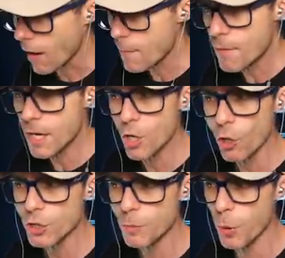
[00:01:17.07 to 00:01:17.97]
I'm an
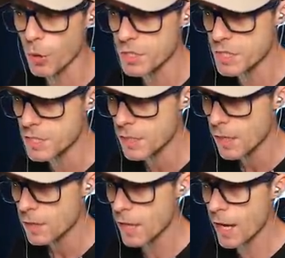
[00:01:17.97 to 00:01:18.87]
octopus
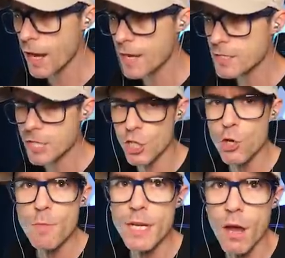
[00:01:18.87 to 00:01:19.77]
that has human